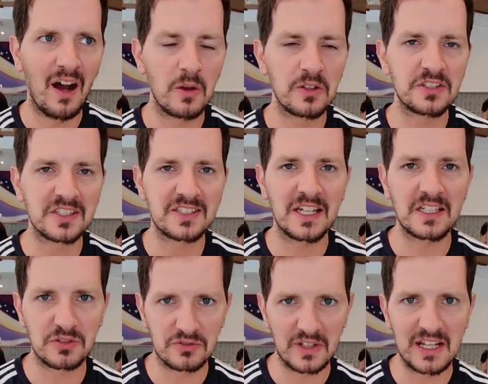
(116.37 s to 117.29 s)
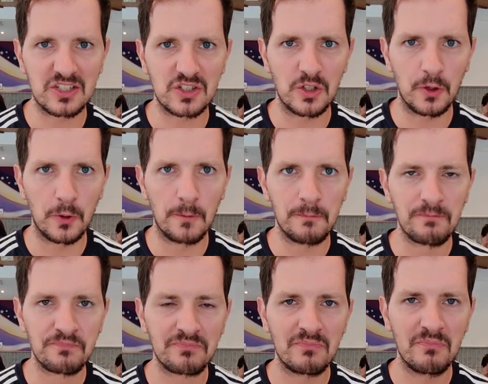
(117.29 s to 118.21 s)
I was just saying to Rachel,
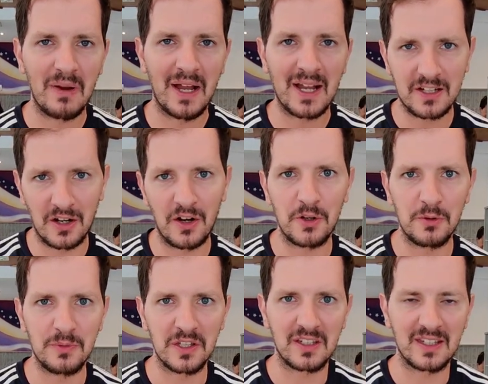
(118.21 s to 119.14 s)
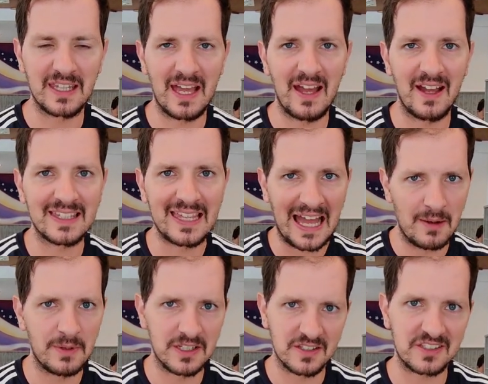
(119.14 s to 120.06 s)
back home you can get a
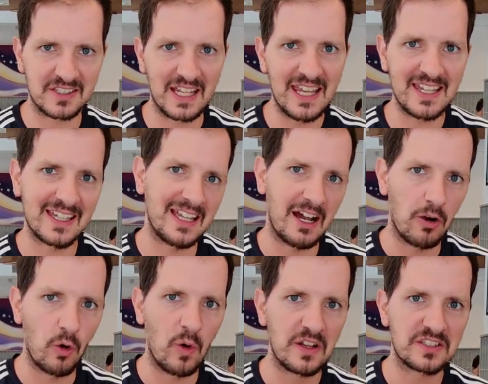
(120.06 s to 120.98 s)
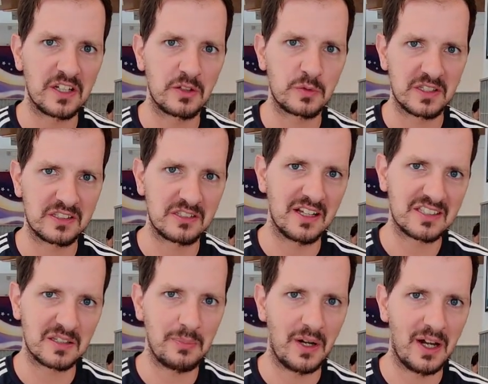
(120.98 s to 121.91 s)
gammon steak and that always comes with a
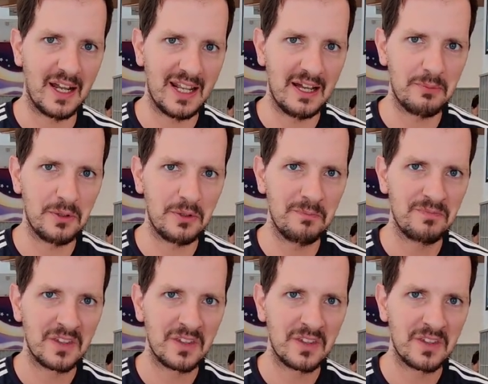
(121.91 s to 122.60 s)
slice of pineapple.